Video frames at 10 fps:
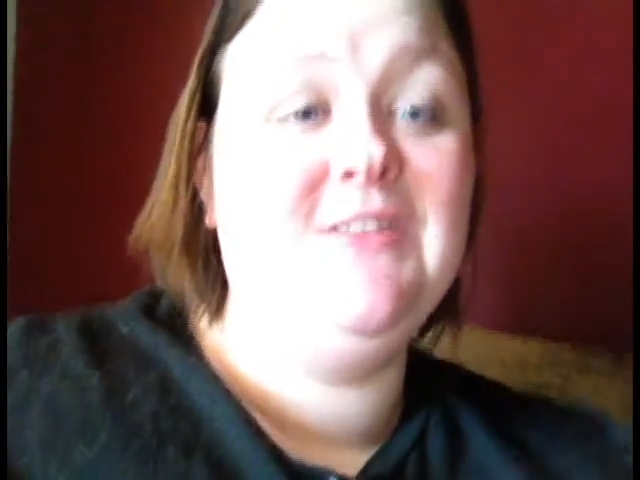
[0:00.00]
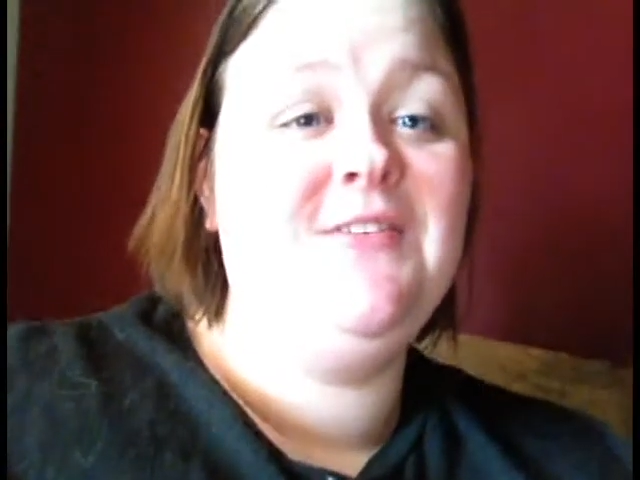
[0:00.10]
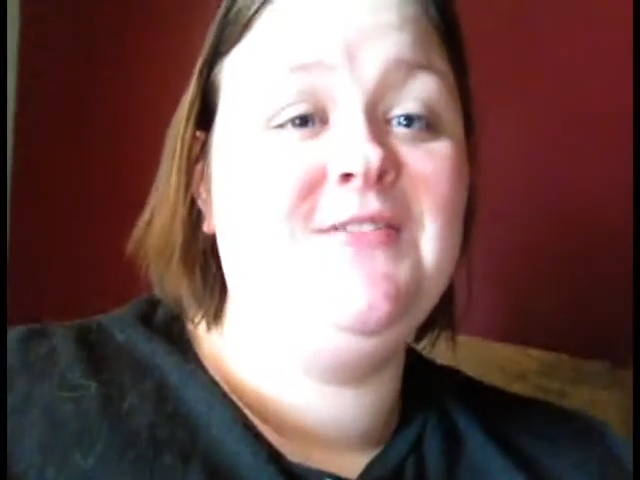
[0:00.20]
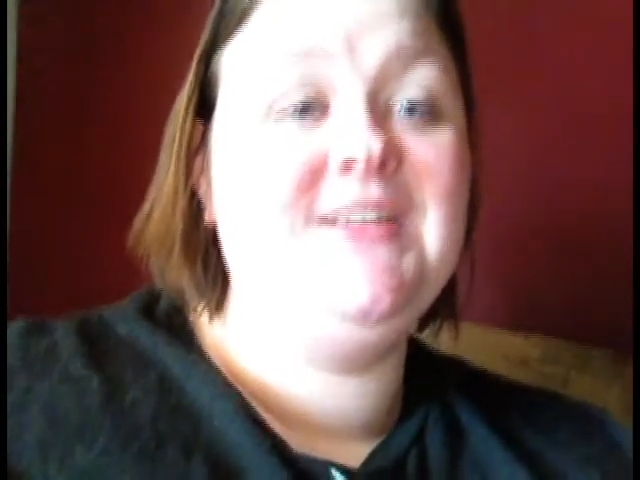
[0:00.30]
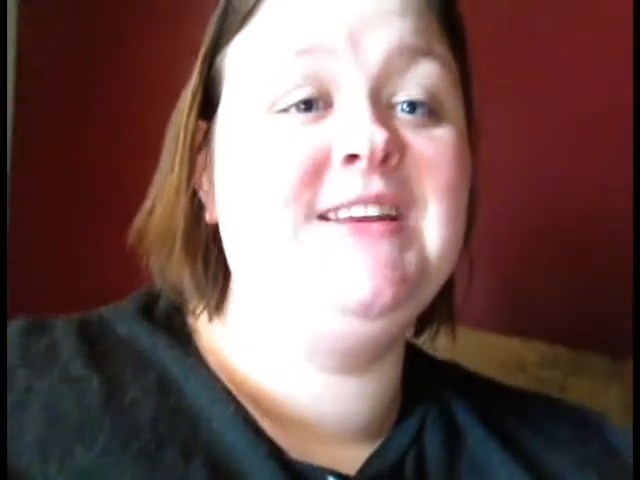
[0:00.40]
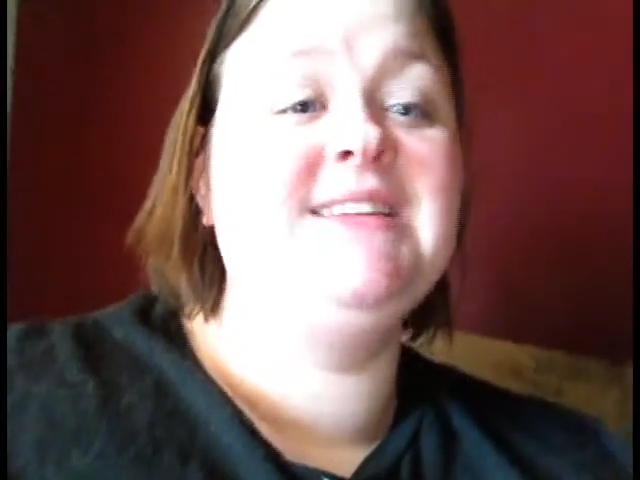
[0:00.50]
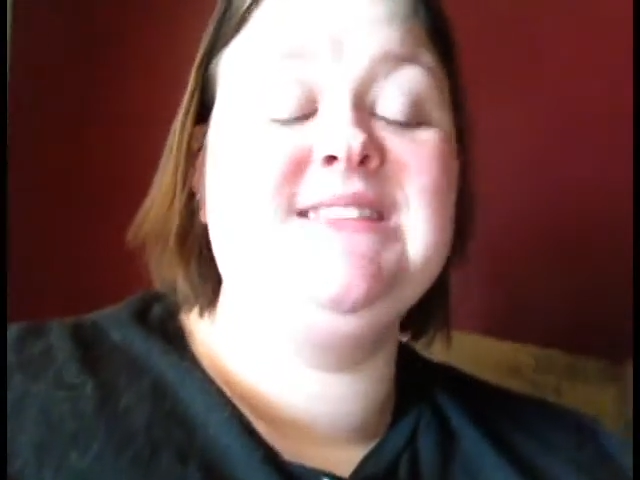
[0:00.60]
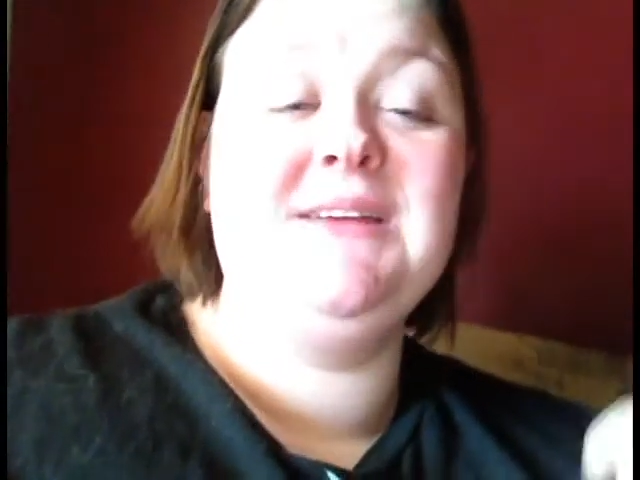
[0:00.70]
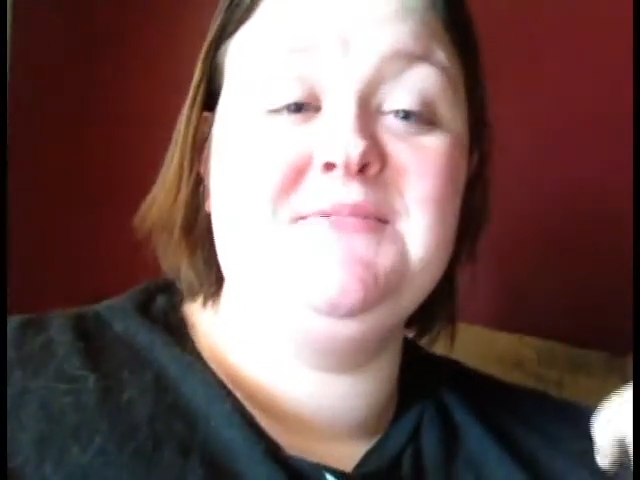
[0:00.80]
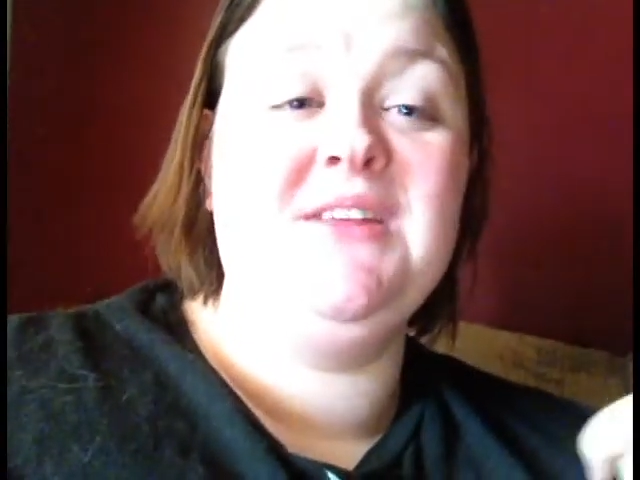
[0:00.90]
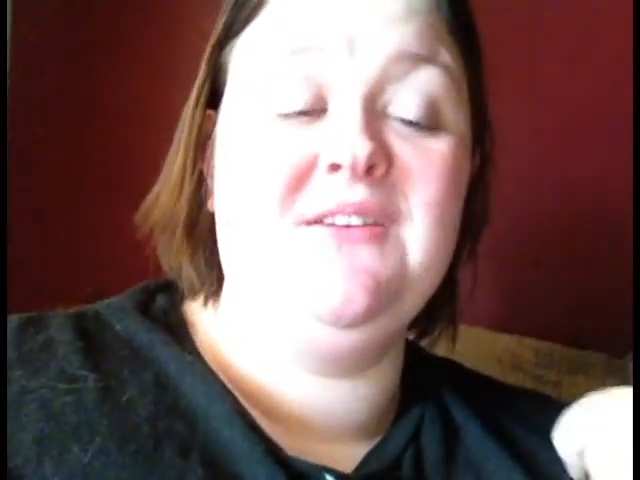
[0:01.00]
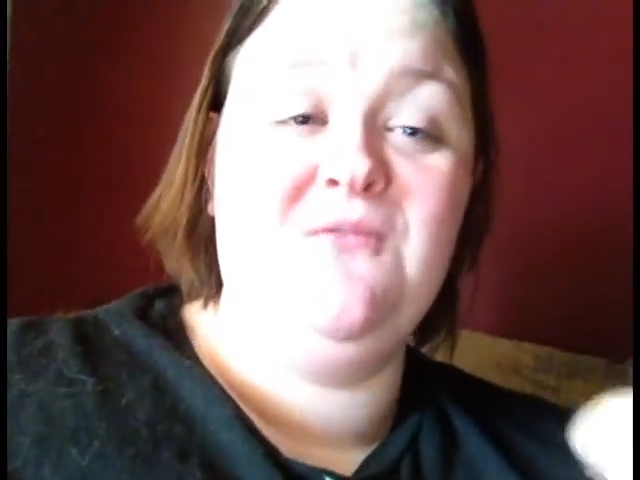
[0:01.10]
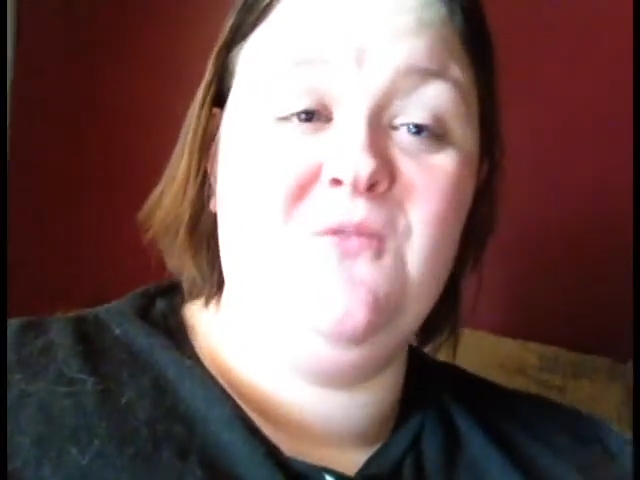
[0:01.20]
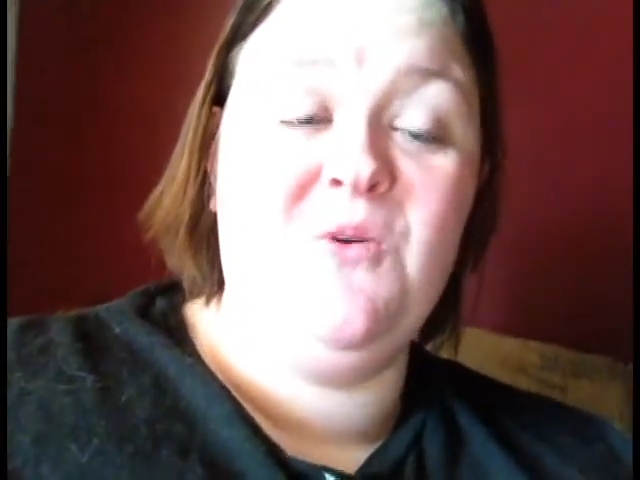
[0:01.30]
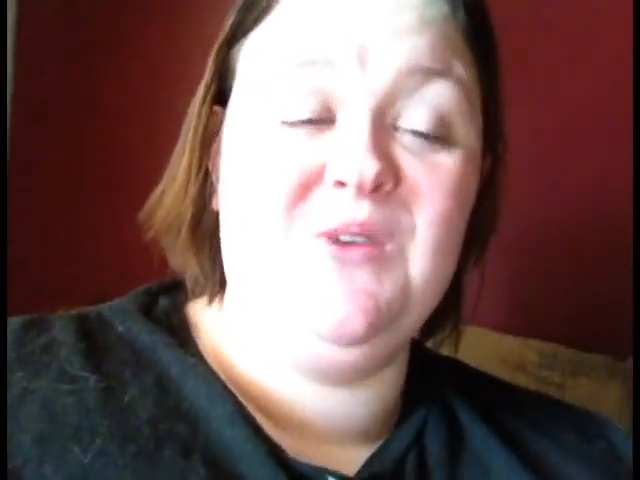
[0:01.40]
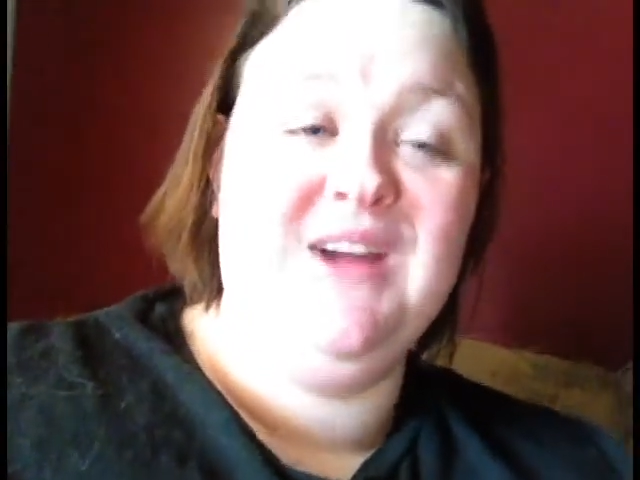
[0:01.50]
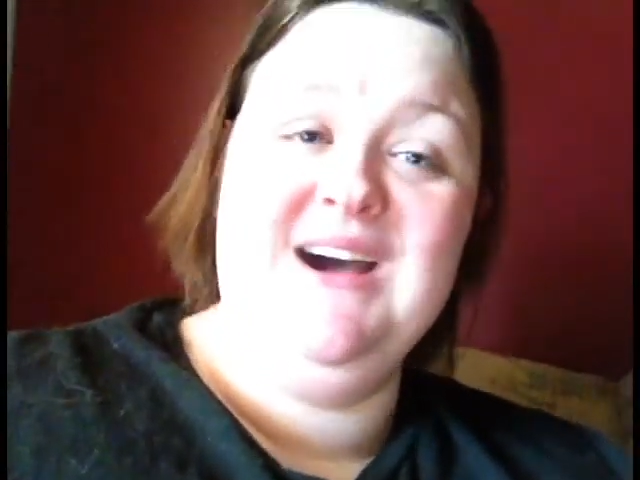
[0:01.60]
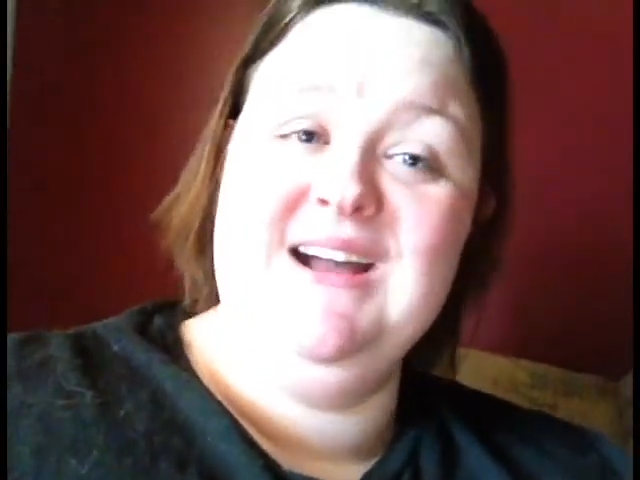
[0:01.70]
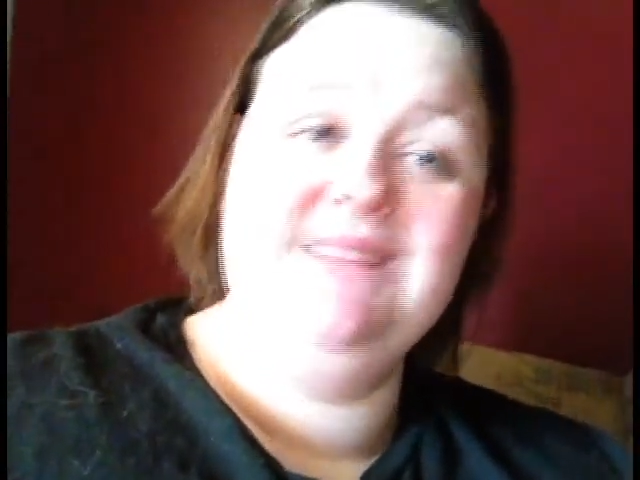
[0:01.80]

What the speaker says: His name's there 4 times.